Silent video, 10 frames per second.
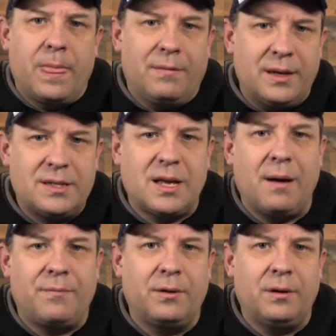Everything
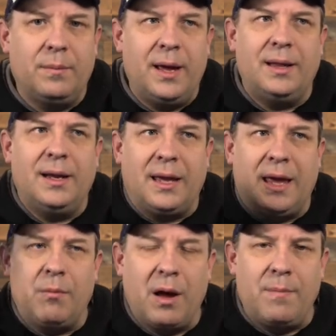stopped for a little bit and then it
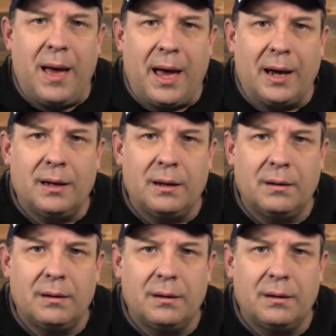came right back.